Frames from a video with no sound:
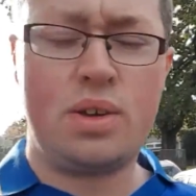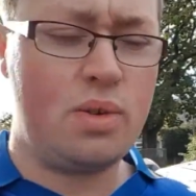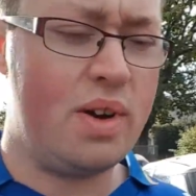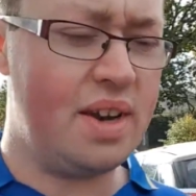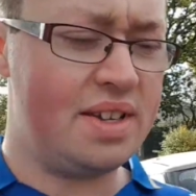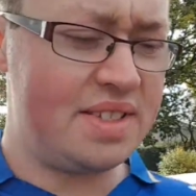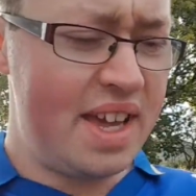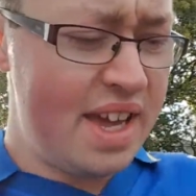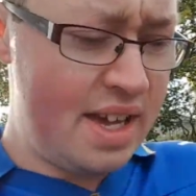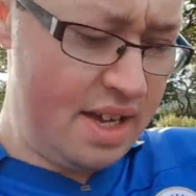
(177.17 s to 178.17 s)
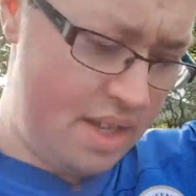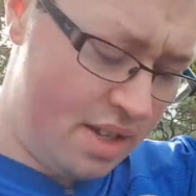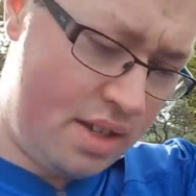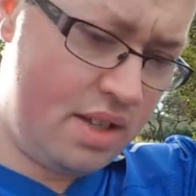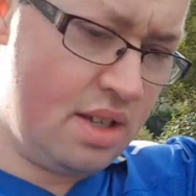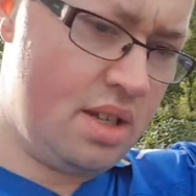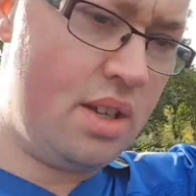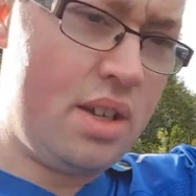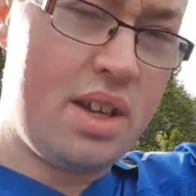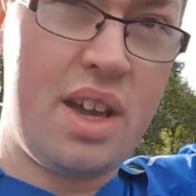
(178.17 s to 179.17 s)
Quite a nice day.
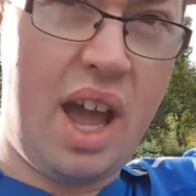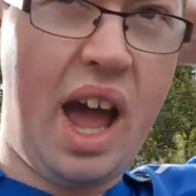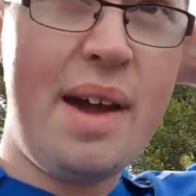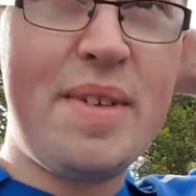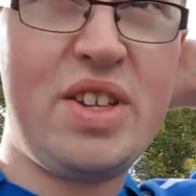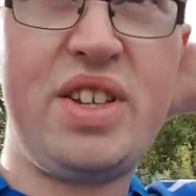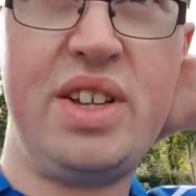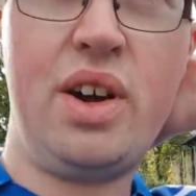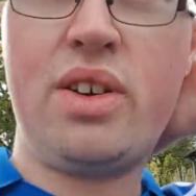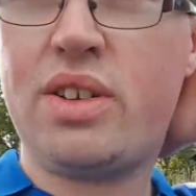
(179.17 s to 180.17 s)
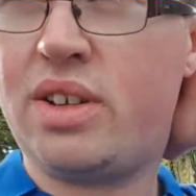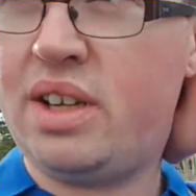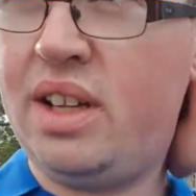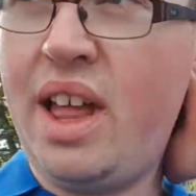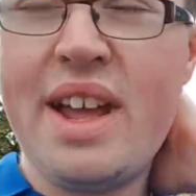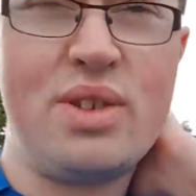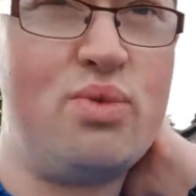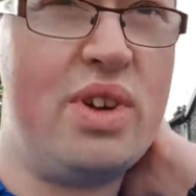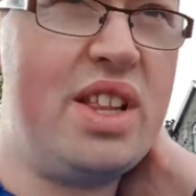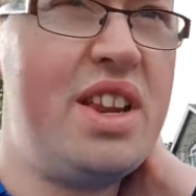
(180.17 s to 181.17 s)
I'm actually not gonna lie, it's
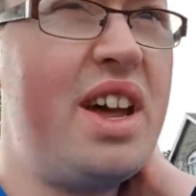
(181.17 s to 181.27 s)
really